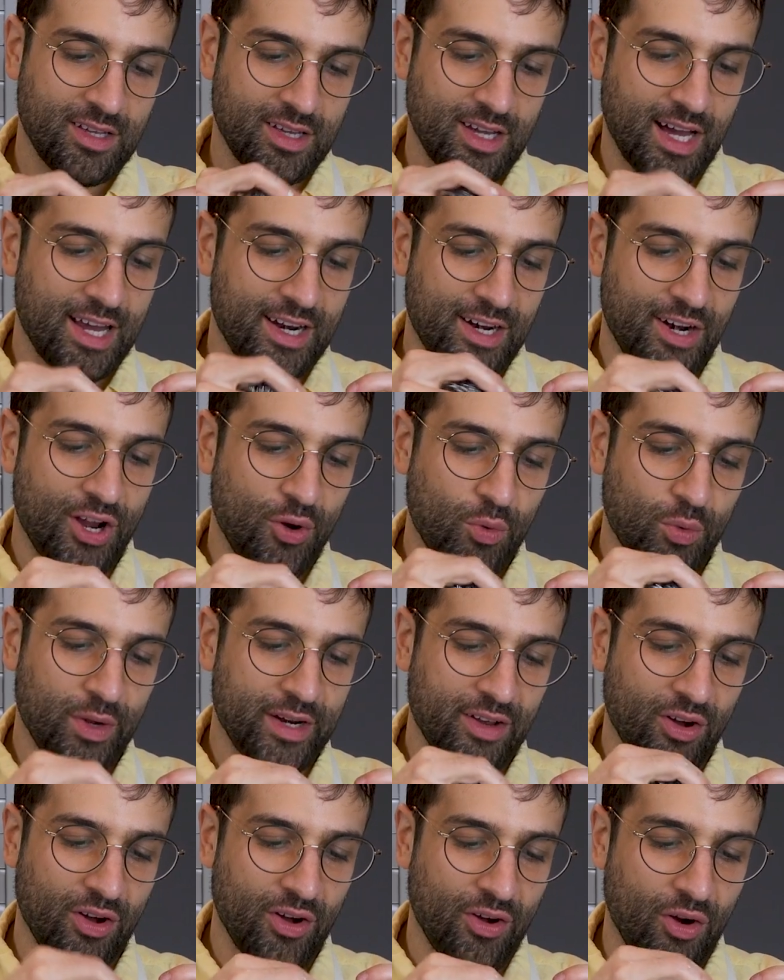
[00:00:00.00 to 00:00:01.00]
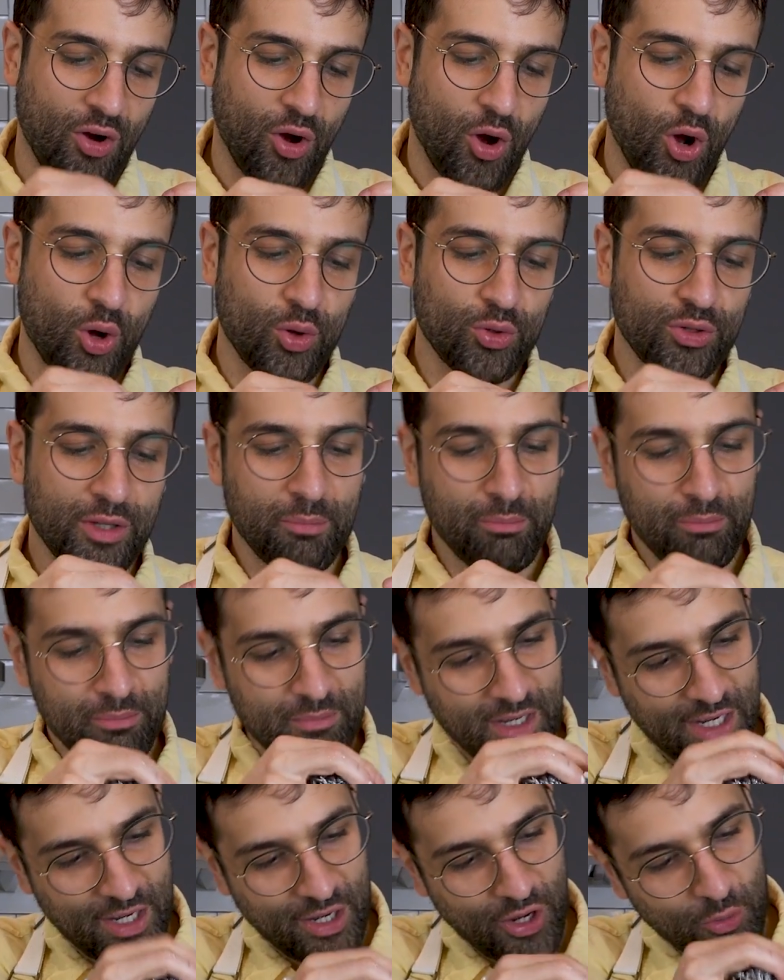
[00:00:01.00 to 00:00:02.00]
You gotta know when to hold them
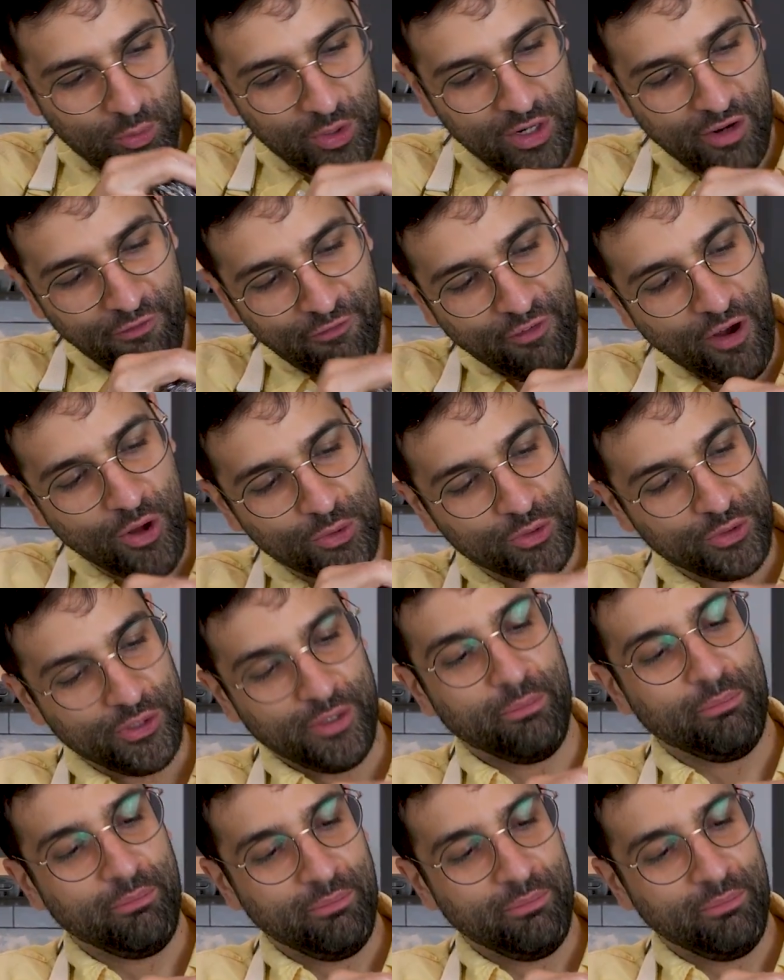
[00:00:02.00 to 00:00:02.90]
and know when to fold them.